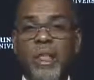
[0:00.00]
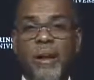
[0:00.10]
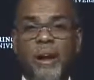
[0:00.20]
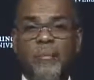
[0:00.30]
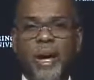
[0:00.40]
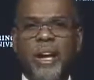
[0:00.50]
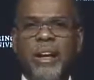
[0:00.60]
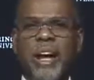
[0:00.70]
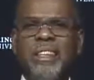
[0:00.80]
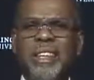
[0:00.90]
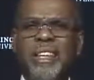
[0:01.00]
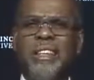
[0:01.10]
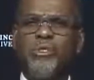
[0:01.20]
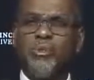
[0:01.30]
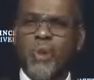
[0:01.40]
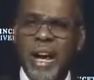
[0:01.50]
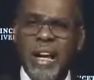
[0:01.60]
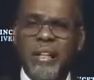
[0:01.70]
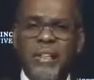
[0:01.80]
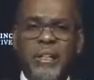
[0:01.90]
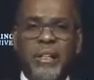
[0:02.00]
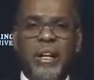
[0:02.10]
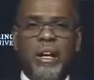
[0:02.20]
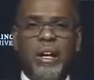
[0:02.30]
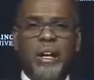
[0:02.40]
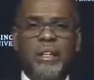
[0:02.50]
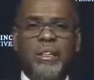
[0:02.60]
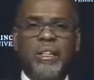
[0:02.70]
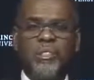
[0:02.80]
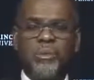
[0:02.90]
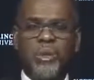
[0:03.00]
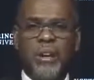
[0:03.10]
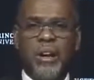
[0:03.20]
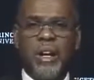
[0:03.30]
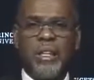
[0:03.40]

And I think he's right in this regard.